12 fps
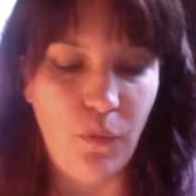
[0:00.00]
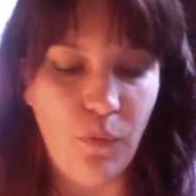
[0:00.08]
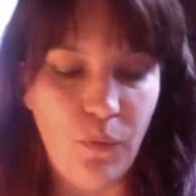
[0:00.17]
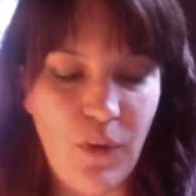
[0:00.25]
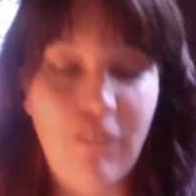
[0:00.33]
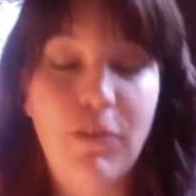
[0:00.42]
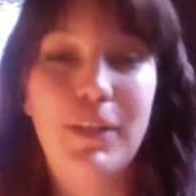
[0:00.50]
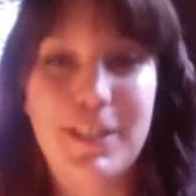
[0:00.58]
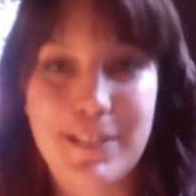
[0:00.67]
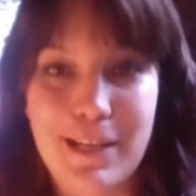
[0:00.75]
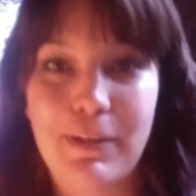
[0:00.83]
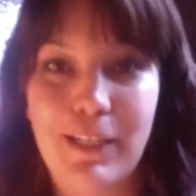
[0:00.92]
everybody's
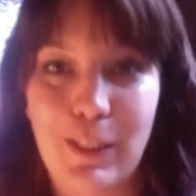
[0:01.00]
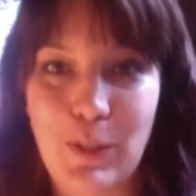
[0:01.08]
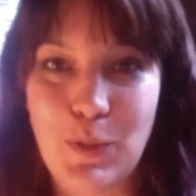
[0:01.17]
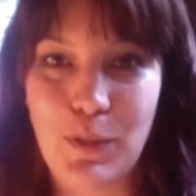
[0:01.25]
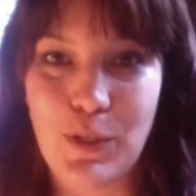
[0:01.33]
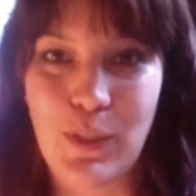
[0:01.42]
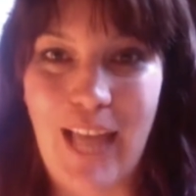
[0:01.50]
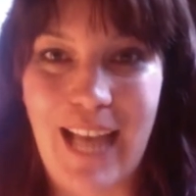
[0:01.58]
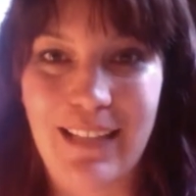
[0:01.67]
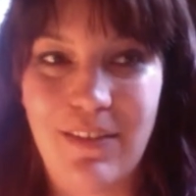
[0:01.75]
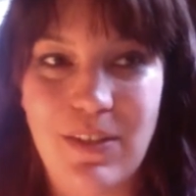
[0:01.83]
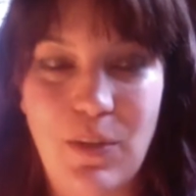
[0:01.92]
stepping into spiritual
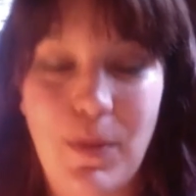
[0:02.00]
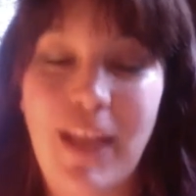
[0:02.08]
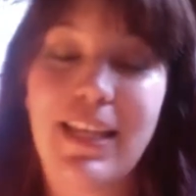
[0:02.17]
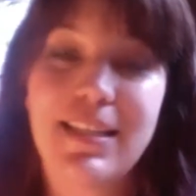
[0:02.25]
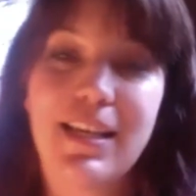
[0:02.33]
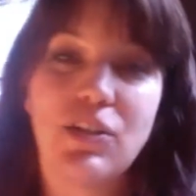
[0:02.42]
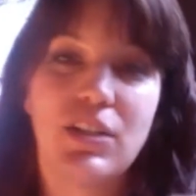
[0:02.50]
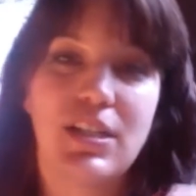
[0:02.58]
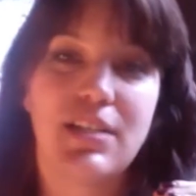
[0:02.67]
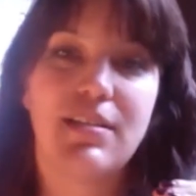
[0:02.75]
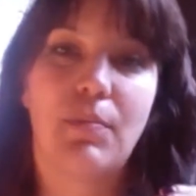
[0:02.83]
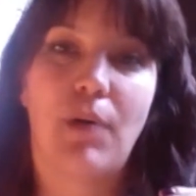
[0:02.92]
activism. And that's actually
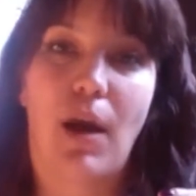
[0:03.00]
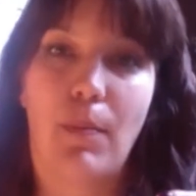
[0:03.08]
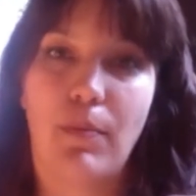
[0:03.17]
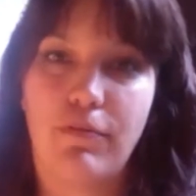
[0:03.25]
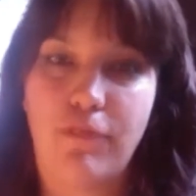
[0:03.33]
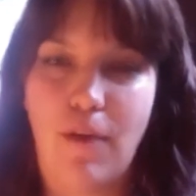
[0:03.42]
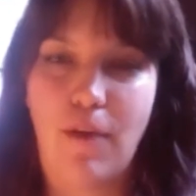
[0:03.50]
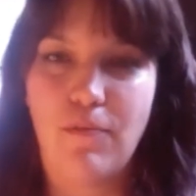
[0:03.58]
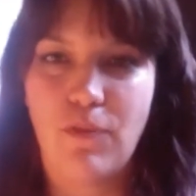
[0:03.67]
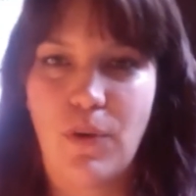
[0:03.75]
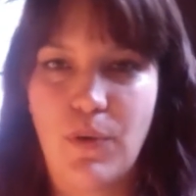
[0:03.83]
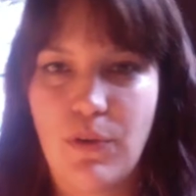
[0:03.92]
a step up from
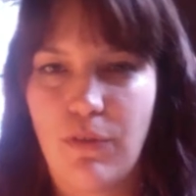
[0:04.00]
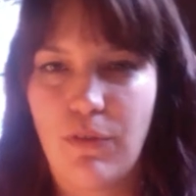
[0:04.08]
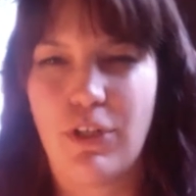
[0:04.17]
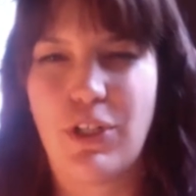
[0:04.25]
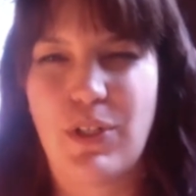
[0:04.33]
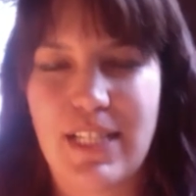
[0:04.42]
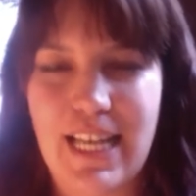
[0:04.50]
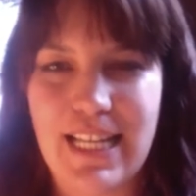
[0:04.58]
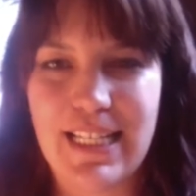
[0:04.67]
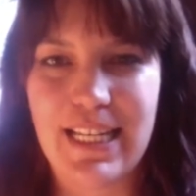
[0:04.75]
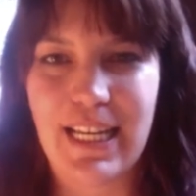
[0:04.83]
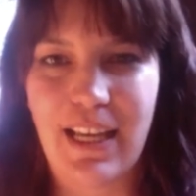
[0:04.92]
what we refer to as
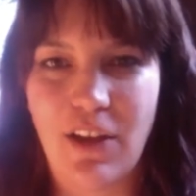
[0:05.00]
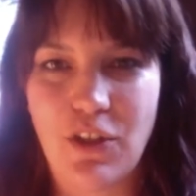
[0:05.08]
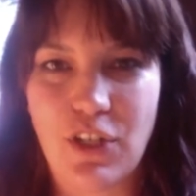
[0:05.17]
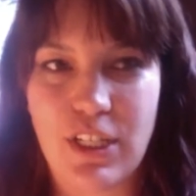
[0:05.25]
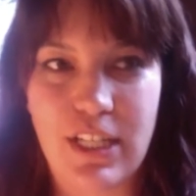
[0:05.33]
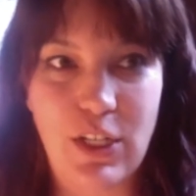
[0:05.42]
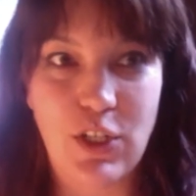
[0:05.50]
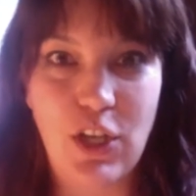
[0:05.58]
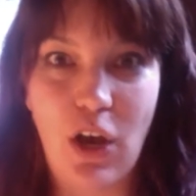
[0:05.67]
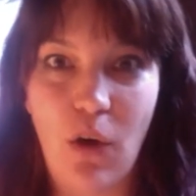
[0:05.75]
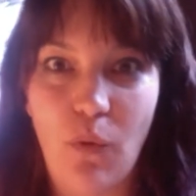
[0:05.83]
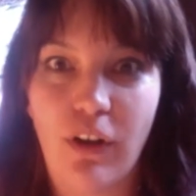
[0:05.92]
density consciousness.
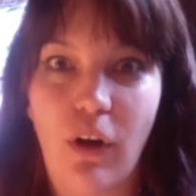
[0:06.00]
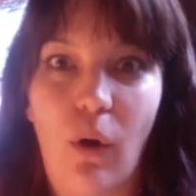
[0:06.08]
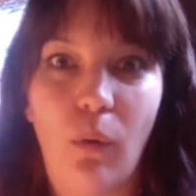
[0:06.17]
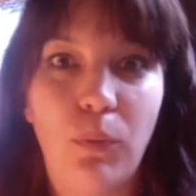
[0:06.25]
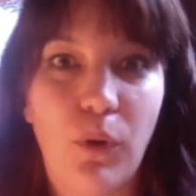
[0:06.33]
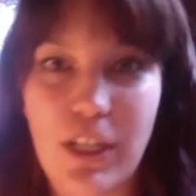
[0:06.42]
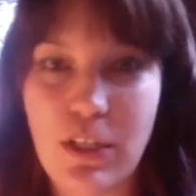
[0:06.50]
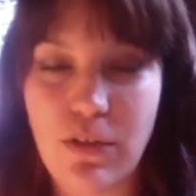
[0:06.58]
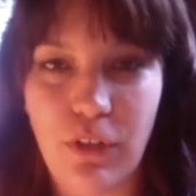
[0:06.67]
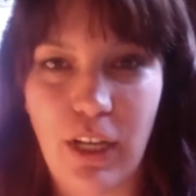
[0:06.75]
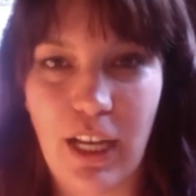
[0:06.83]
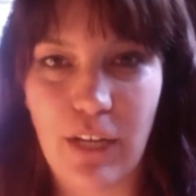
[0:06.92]
So we are all born into
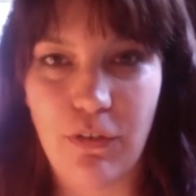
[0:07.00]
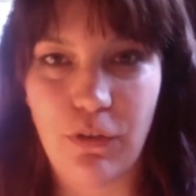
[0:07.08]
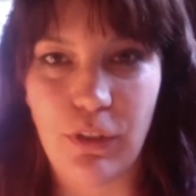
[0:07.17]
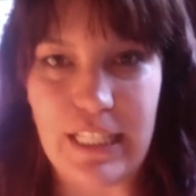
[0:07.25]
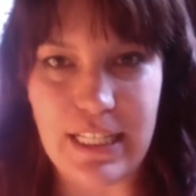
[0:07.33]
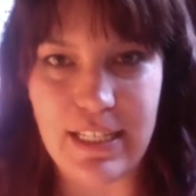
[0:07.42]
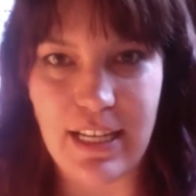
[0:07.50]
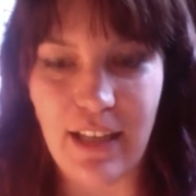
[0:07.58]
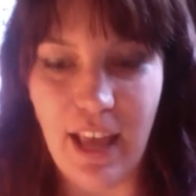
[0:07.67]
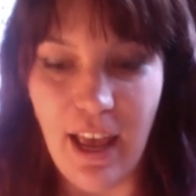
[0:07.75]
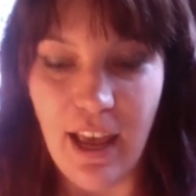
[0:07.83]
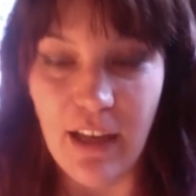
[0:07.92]
forgetfulness. And
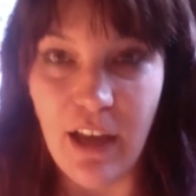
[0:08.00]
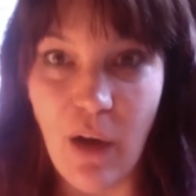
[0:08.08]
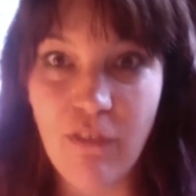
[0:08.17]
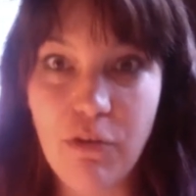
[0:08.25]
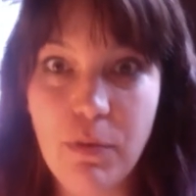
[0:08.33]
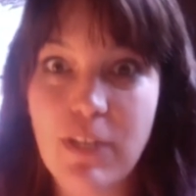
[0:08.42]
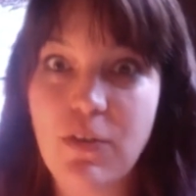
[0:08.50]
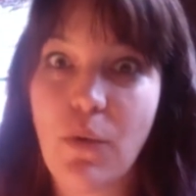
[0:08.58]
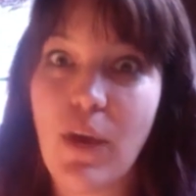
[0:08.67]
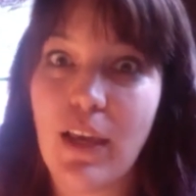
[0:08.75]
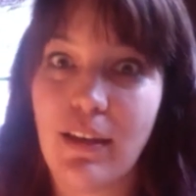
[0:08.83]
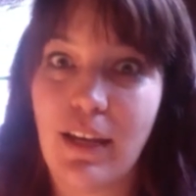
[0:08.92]
now everybody's
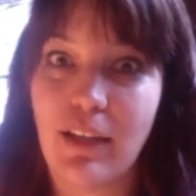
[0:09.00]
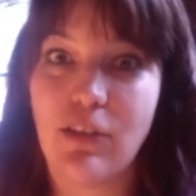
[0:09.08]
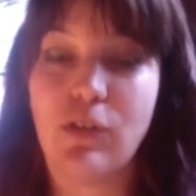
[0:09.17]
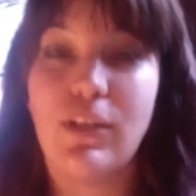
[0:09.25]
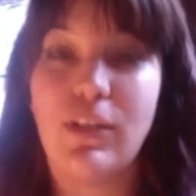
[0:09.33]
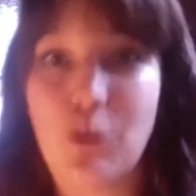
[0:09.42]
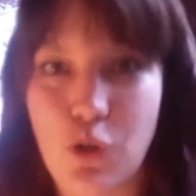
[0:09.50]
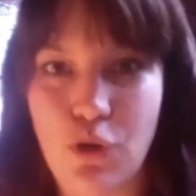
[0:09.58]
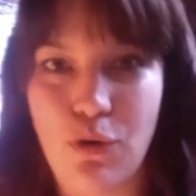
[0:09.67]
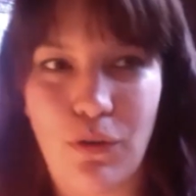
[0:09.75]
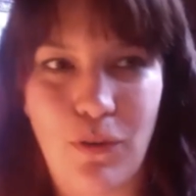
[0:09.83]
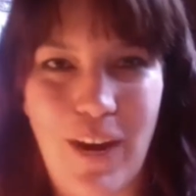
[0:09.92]
awakening to their
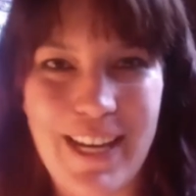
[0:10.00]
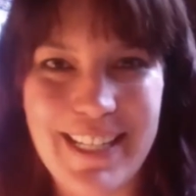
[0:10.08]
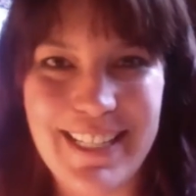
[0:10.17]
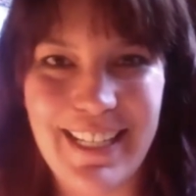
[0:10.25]
truth, right?